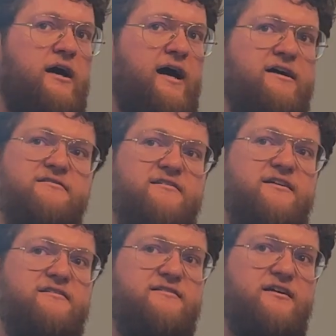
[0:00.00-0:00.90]
As
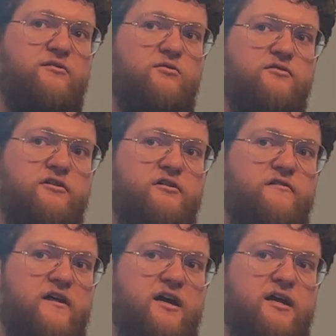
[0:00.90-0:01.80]
kids get older,
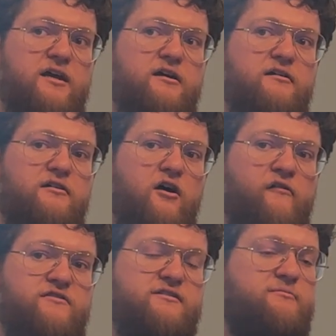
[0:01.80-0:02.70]
they
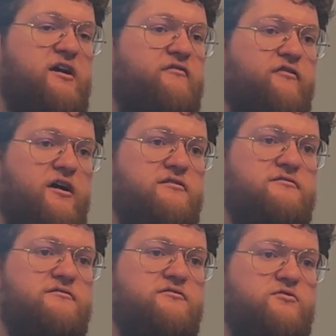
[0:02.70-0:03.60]
obviously make
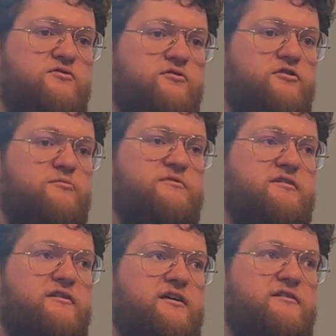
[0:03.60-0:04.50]
friends, social groups
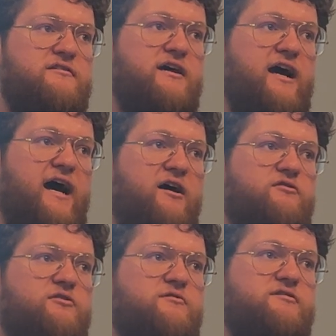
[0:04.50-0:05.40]
and things. How
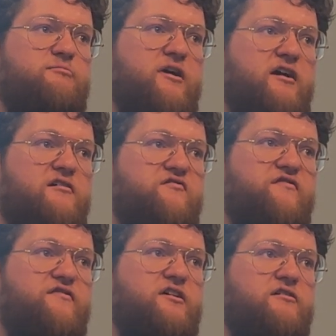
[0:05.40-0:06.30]
do you as a parent
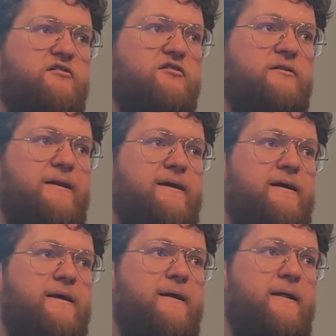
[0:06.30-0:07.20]
feel?
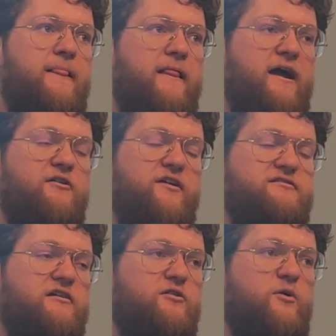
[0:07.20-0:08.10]
I know that's
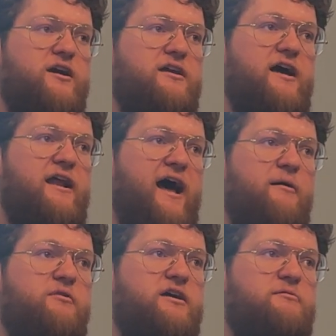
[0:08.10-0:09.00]
not quite yet
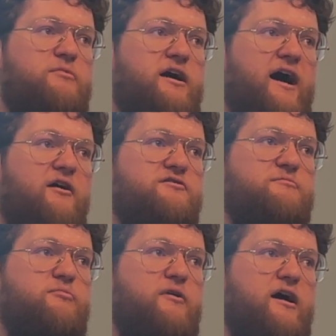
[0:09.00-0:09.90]
happening, but I
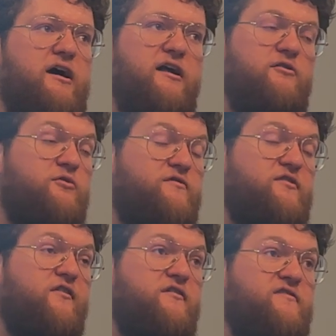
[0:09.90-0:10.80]
don't know if
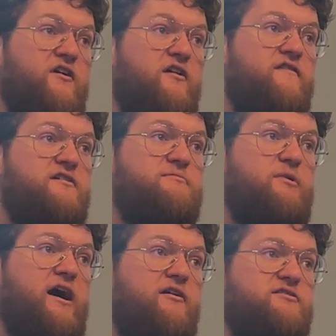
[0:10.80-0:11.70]
you've ever even thought of this,
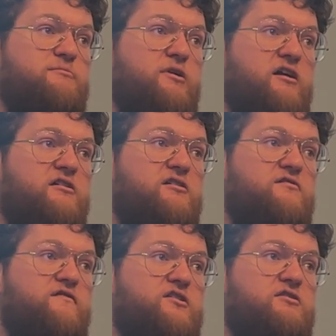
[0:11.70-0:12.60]
but how as a parent do you
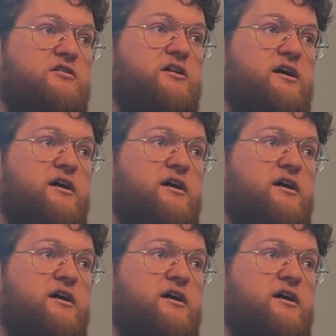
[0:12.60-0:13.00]
feel